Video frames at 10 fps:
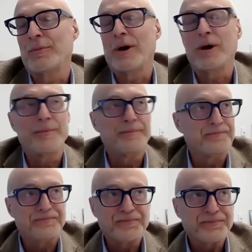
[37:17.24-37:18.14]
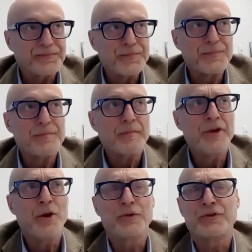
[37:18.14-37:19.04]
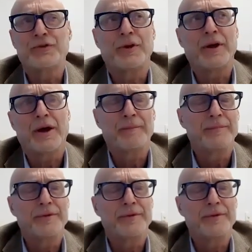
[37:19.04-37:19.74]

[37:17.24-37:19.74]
about, you know, uh,